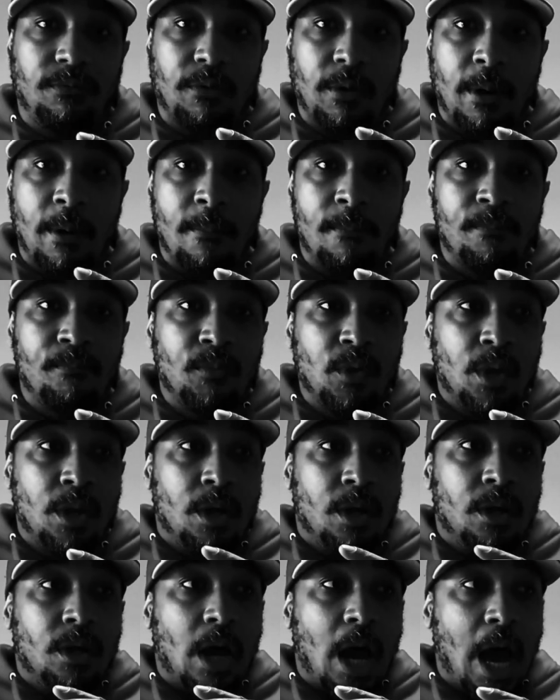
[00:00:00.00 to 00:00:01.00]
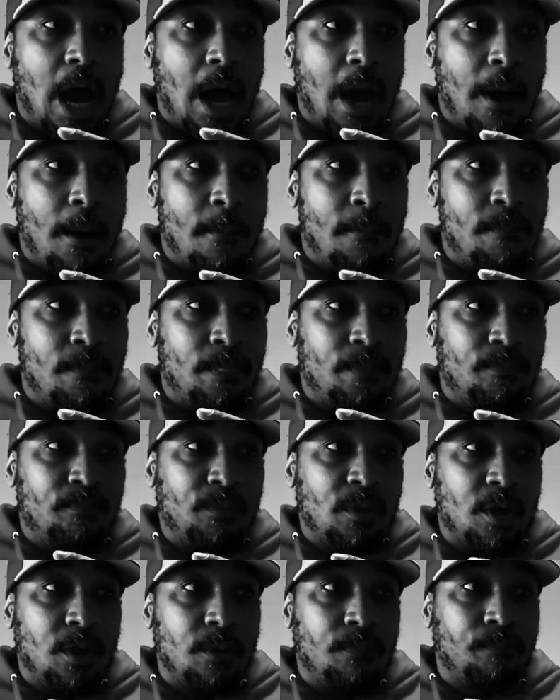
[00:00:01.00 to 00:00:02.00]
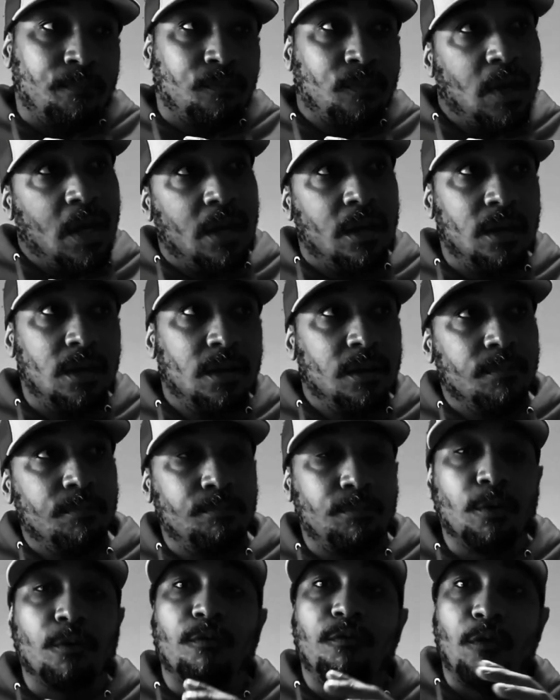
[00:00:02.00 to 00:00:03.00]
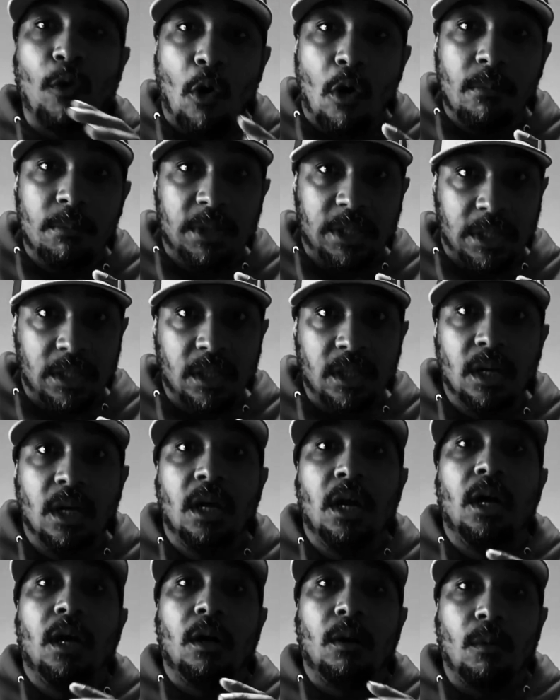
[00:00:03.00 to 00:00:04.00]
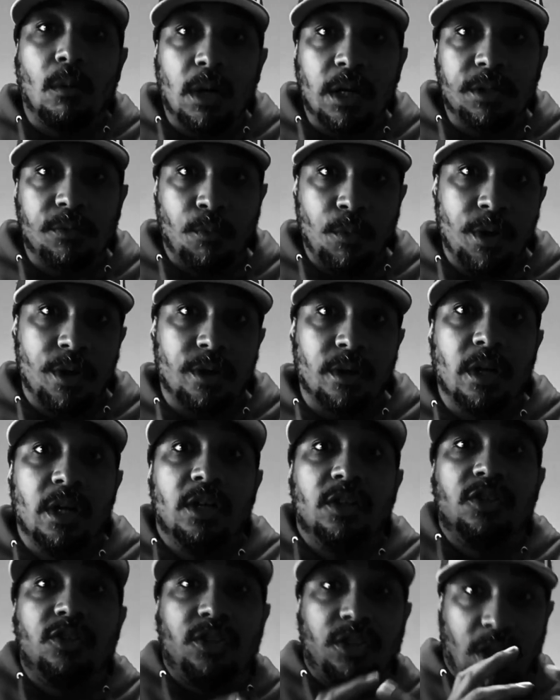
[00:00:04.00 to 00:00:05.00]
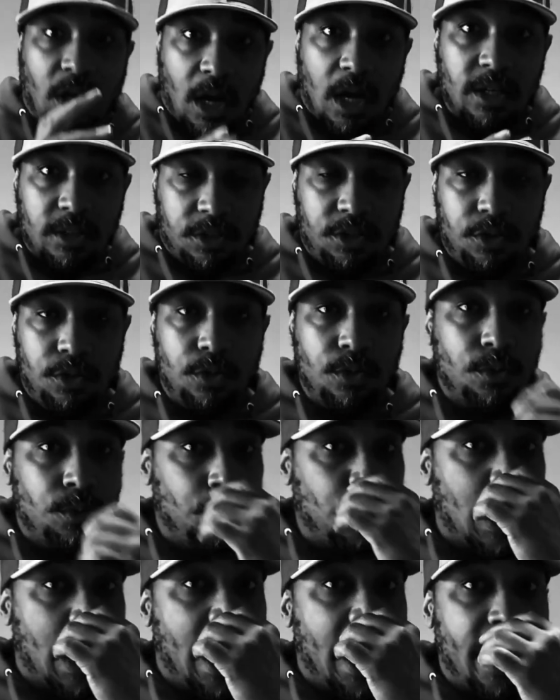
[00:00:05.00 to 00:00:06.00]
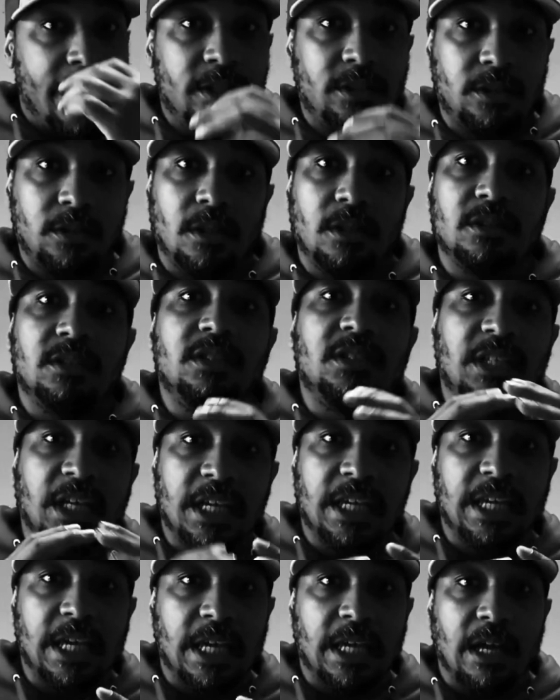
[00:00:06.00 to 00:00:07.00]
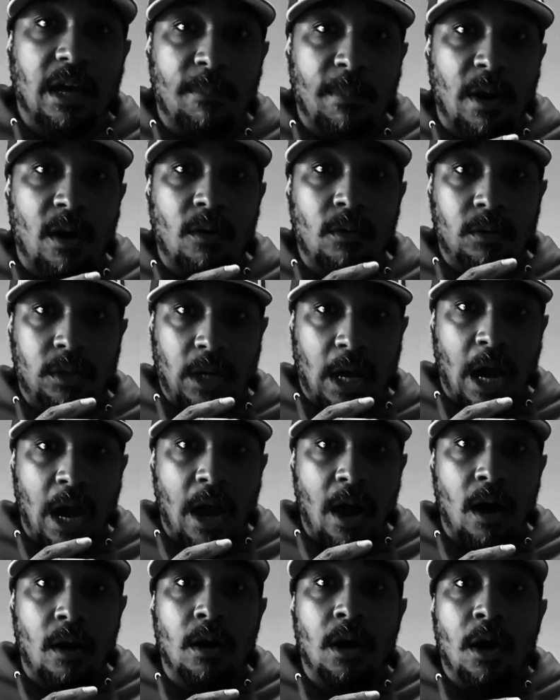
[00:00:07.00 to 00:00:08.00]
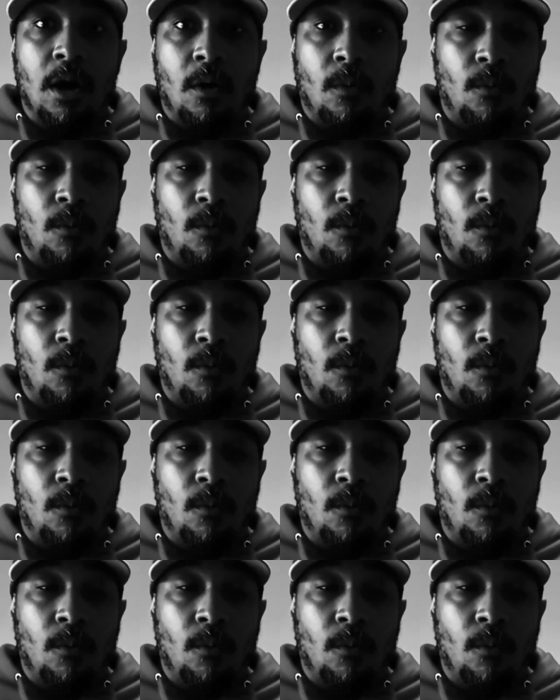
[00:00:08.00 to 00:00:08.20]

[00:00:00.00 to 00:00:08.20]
from um, performing what we are taught to do and start thinking about uh,